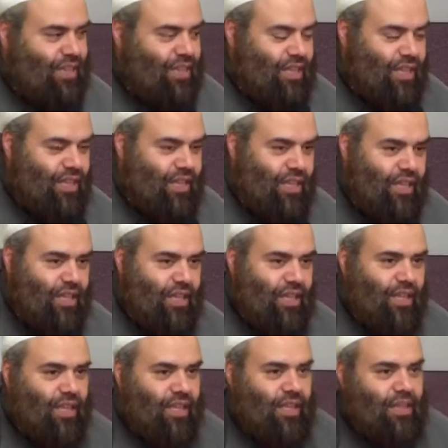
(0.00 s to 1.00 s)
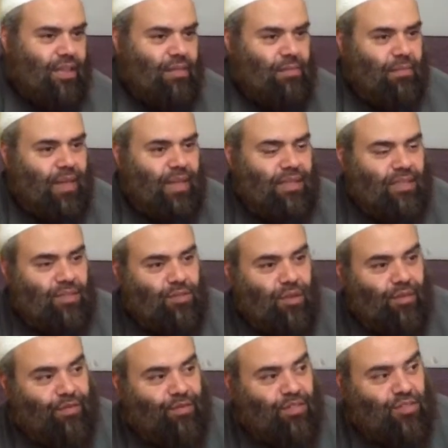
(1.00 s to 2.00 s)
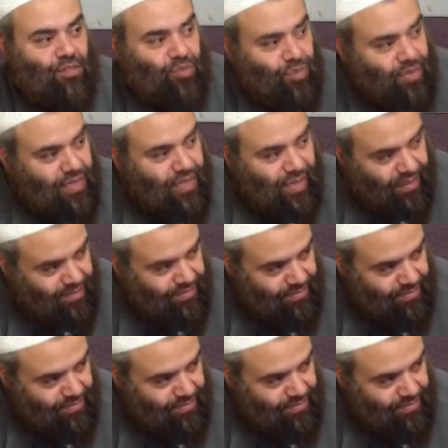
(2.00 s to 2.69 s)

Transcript: the matters of this dunya,